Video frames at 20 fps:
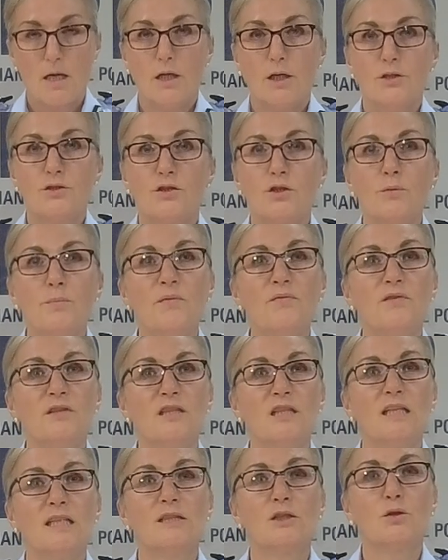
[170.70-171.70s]

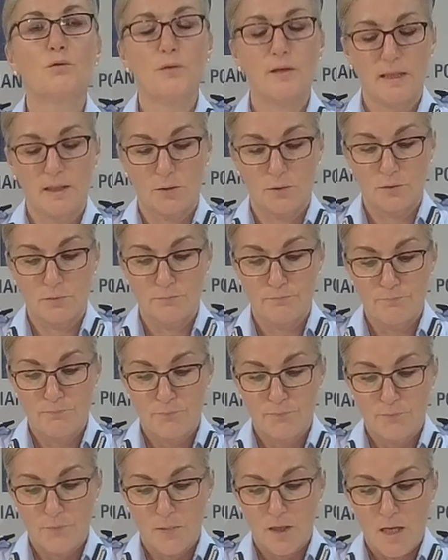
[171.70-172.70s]
Supervision is critical,
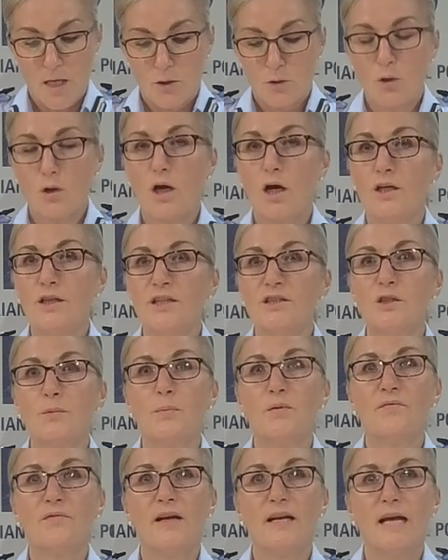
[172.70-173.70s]
not only to
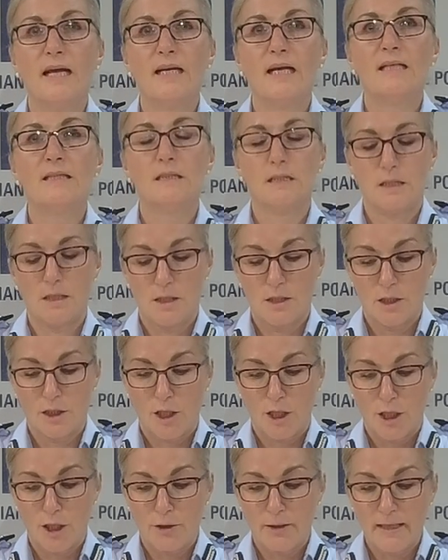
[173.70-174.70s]
prevent an incident
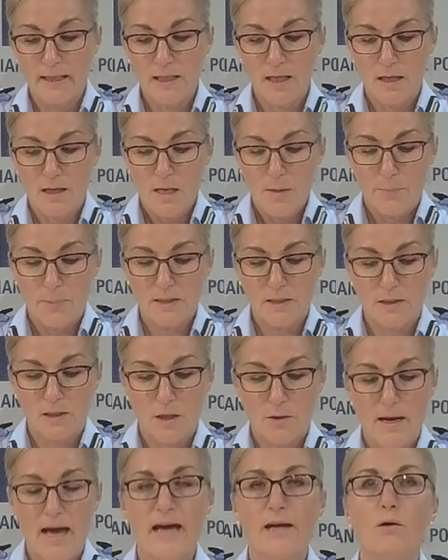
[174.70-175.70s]
occurring, but so
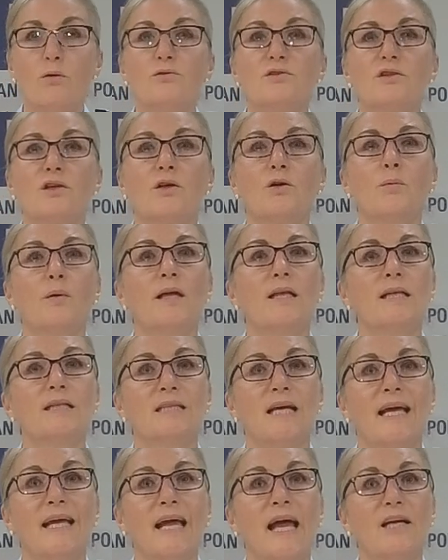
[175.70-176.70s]
adults can quickly
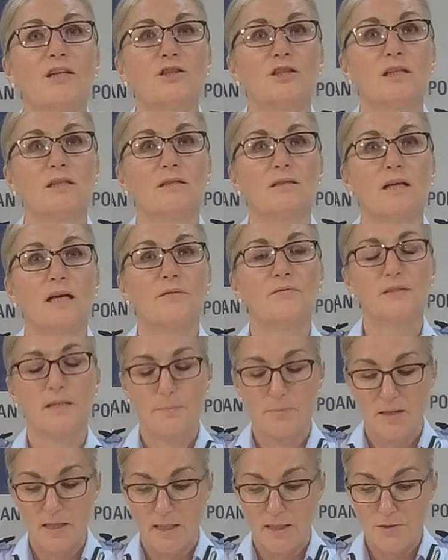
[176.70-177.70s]
take action if
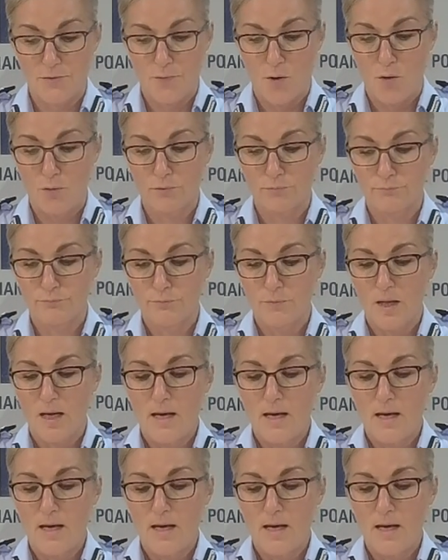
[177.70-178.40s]
something is wrong.